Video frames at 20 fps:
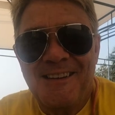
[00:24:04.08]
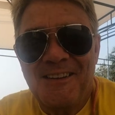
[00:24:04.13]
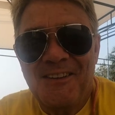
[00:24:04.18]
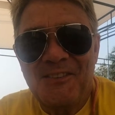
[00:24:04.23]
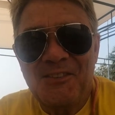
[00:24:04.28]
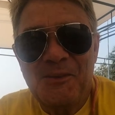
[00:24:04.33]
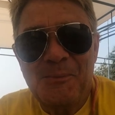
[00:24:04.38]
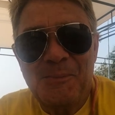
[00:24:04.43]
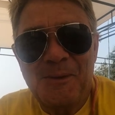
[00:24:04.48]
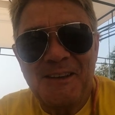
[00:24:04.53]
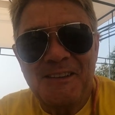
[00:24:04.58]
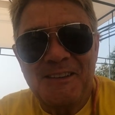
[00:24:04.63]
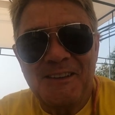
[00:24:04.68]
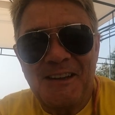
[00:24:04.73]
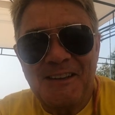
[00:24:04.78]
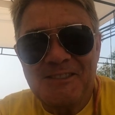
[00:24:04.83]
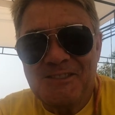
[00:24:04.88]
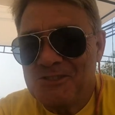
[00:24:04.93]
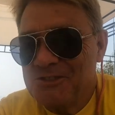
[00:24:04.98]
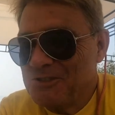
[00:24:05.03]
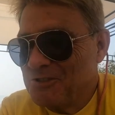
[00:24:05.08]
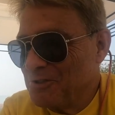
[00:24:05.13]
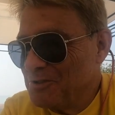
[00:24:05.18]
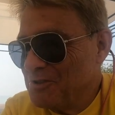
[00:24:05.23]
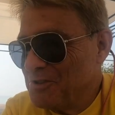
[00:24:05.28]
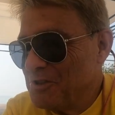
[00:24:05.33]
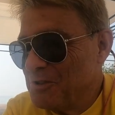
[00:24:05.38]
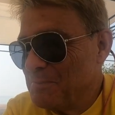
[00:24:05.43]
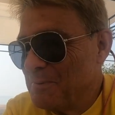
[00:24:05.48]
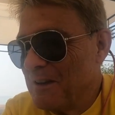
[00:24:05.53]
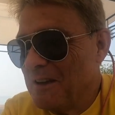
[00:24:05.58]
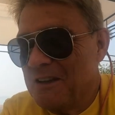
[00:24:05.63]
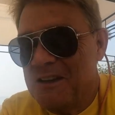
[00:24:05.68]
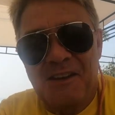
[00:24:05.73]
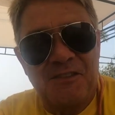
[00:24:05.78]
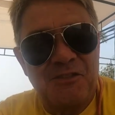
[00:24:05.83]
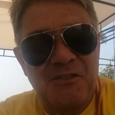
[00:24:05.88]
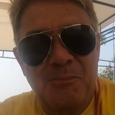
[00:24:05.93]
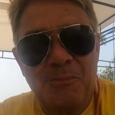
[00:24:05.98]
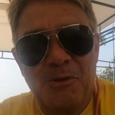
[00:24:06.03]
and the bacon, eggs and sausage. But I
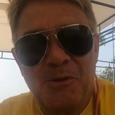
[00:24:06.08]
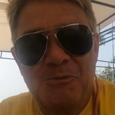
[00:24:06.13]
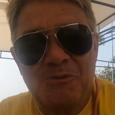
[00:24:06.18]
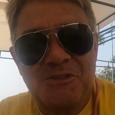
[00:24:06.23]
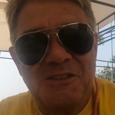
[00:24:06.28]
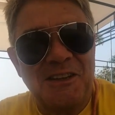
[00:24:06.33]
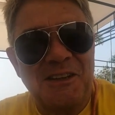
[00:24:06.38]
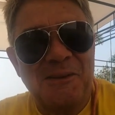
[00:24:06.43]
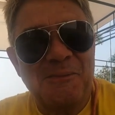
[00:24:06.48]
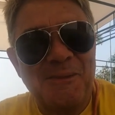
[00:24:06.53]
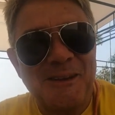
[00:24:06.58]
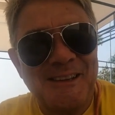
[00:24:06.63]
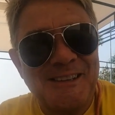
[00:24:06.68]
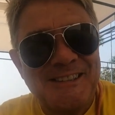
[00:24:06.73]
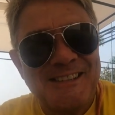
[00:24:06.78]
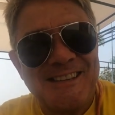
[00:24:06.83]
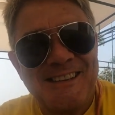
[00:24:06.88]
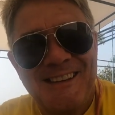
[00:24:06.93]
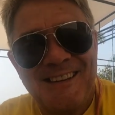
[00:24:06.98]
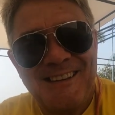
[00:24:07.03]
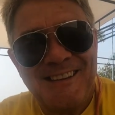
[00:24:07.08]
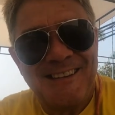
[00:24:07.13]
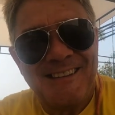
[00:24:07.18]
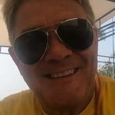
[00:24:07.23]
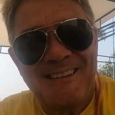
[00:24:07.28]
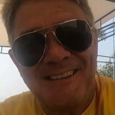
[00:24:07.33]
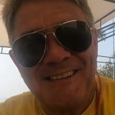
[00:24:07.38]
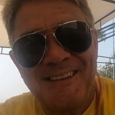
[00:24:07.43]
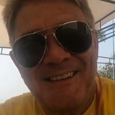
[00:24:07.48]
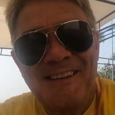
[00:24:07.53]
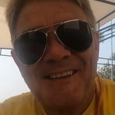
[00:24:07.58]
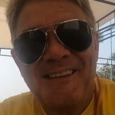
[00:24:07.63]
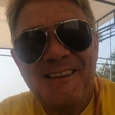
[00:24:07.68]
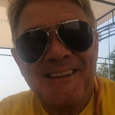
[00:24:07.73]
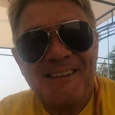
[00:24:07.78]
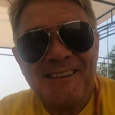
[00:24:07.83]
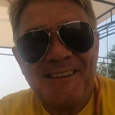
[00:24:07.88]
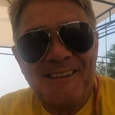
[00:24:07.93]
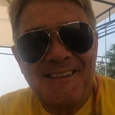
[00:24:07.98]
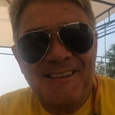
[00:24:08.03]
gave them usually a miss. Uh,
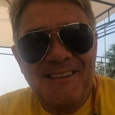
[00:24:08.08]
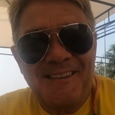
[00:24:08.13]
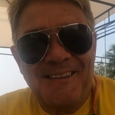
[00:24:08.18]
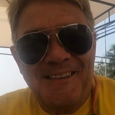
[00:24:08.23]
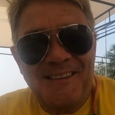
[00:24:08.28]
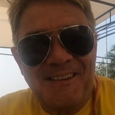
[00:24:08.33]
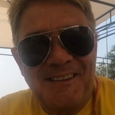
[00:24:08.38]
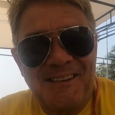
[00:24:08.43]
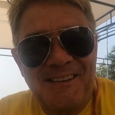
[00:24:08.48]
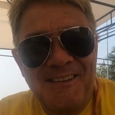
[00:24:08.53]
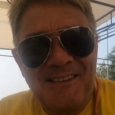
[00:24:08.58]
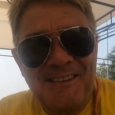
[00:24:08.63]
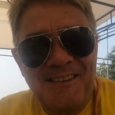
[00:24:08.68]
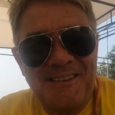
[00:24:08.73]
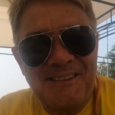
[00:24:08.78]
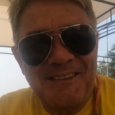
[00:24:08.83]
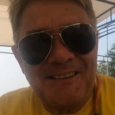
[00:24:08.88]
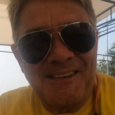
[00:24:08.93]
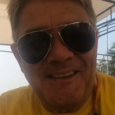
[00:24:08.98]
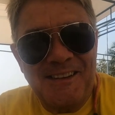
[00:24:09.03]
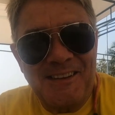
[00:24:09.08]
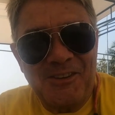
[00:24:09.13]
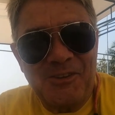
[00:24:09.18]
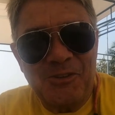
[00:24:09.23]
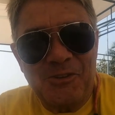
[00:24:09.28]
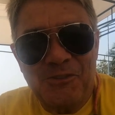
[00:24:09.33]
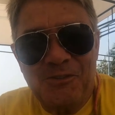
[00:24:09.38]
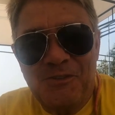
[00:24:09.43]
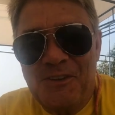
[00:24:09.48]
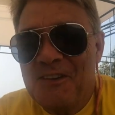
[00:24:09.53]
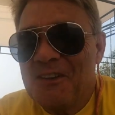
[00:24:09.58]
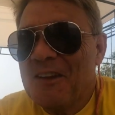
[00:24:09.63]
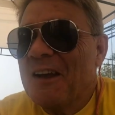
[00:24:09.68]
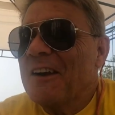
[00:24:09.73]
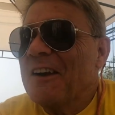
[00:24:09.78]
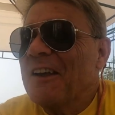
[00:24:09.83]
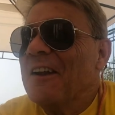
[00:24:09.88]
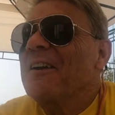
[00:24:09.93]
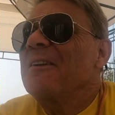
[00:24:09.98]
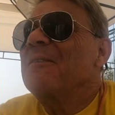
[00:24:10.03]
I, I couldn't fit
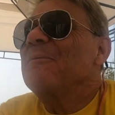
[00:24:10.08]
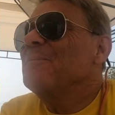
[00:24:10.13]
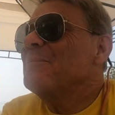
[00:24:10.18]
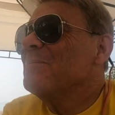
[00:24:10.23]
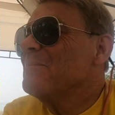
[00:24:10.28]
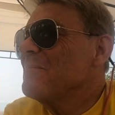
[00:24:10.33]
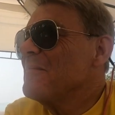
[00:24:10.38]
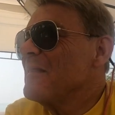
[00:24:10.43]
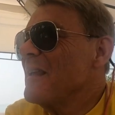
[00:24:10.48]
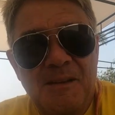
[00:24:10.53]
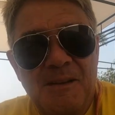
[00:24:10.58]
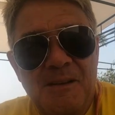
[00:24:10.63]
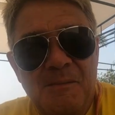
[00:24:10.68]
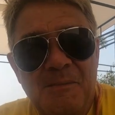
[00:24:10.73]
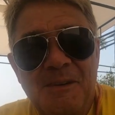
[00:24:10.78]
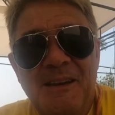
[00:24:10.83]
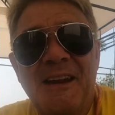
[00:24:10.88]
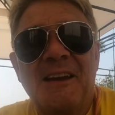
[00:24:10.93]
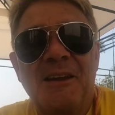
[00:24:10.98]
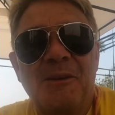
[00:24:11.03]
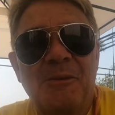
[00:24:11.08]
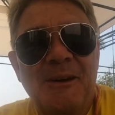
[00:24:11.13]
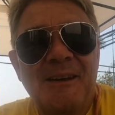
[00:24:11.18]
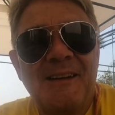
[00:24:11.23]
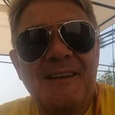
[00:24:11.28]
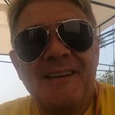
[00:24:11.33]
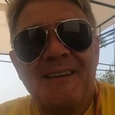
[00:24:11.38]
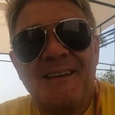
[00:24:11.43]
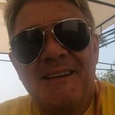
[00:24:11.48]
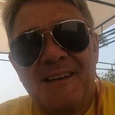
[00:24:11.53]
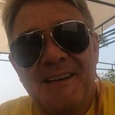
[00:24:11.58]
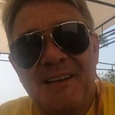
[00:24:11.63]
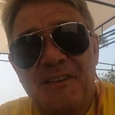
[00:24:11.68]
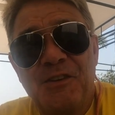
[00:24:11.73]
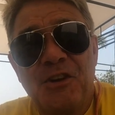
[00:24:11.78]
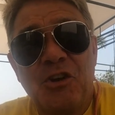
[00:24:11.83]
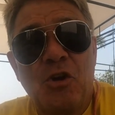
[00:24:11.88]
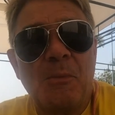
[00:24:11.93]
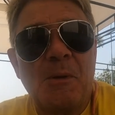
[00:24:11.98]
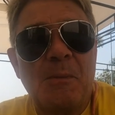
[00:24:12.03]
that in. But anyway,
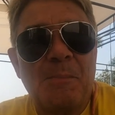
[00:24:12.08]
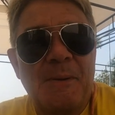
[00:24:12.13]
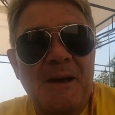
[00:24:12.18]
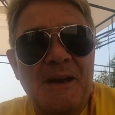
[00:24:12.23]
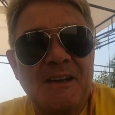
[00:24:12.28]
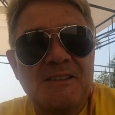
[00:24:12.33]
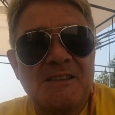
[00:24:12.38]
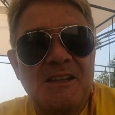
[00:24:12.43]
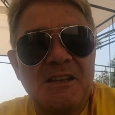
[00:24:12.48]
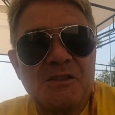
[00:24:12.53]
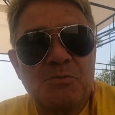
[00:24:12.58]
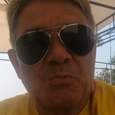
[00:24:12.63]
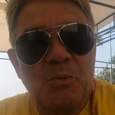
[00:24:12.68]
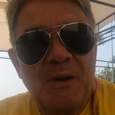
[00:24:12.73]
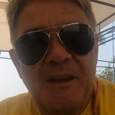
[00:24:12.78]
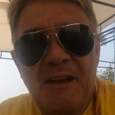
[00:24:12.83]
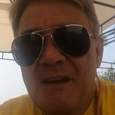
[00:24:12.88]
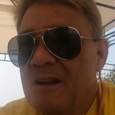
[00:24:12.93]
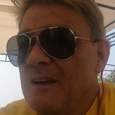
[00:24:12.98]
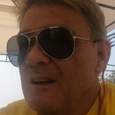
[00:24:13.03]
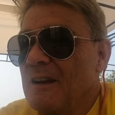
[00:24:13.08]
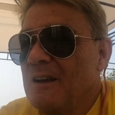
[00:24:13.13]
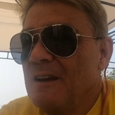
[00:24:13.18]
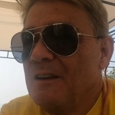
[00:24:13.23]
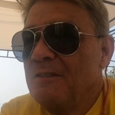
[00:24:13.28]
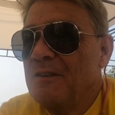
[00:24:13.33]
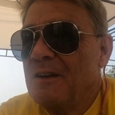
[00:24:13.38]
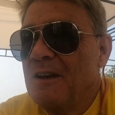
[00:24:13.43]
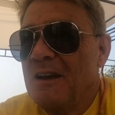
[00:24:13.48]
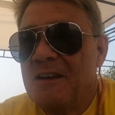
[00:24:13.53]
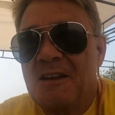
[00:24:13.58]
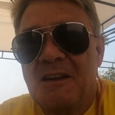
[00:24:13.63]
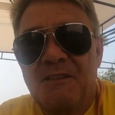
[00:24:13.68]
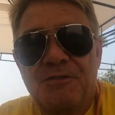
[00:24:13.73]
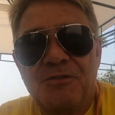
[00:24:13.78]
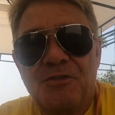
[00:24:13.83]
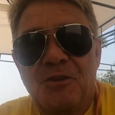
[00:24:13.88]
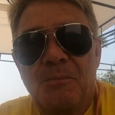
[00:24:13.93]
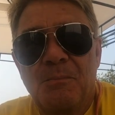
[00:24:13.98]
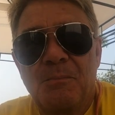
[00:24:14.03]
if you're coming past this way, if you're
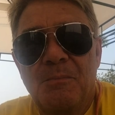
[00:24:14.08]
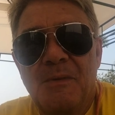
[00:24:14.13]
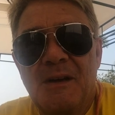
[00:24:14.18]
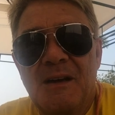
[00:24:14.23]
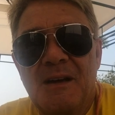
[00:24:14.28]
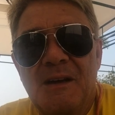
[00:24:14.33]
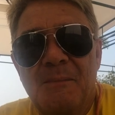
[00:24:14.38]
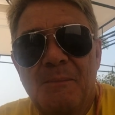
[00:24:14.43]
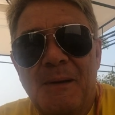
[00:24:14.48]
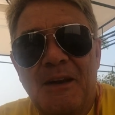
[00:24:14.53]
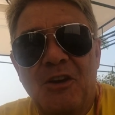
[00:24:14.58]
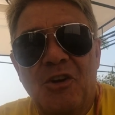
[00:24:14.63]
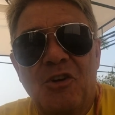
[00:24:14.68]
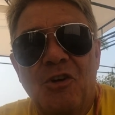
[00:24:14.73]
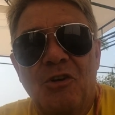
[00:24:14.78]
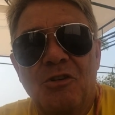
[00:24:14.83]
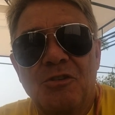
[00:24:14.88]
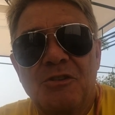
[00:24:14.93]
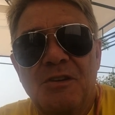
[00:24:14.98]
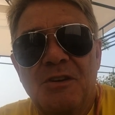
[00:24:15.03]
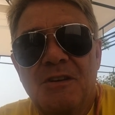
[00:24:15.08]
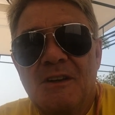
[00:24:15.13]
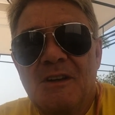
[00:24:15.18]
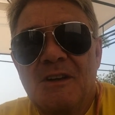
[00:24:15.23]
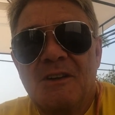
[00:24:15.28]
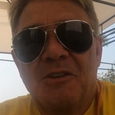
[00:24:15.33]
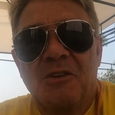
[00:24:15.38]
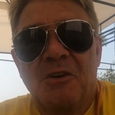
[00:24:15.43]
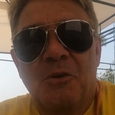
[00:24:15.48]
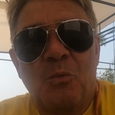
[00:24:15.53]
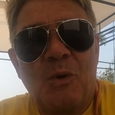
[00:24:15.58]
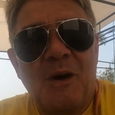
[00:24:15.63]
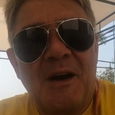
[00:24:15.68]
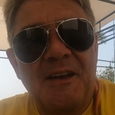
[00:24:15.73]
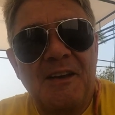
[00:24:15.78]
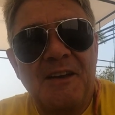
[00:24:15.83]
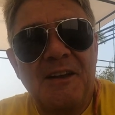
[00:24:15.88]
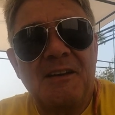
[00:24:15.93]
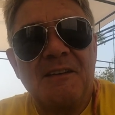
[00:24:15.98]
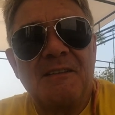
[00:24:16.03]
heading from Bangkok, or
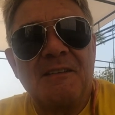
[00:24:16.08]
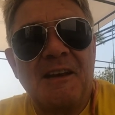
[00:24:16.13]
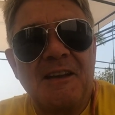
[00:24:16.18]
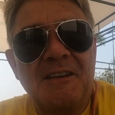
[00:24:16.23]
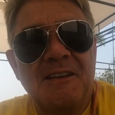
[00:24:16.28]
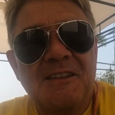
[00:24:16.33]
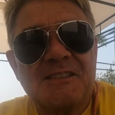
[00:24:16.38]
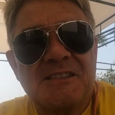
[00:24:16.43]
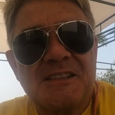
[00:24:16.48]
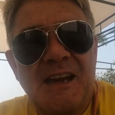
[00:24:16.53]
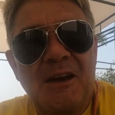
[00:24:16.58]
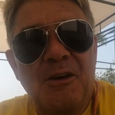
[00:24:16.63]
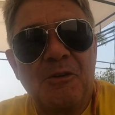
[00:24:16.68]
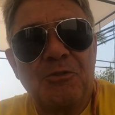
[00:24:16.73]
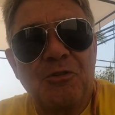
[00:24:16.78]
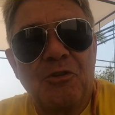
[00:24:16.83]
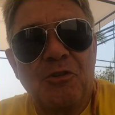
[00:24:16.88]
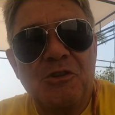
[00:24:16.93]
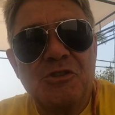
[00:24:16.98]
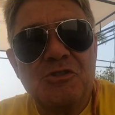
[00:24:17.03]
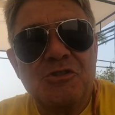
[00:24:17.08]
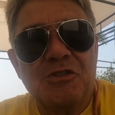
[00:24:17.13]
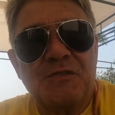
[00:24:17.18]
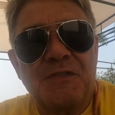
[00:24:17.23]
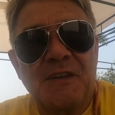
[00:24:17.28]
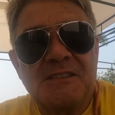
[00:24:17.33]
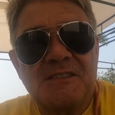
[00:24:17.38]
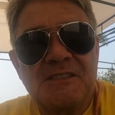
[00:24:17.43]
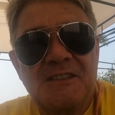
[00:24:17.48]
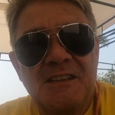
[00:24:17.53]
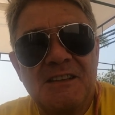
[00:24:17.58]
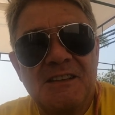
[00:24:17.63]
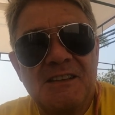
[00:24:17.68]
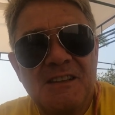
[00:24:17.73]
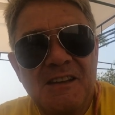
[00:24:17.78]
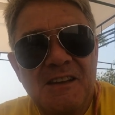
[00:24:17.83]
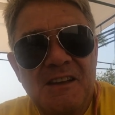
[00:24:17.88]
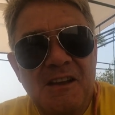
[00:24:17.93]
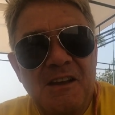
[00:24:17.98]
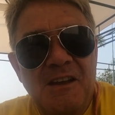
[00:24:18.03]
Hua Hin heading south or you just fancy a,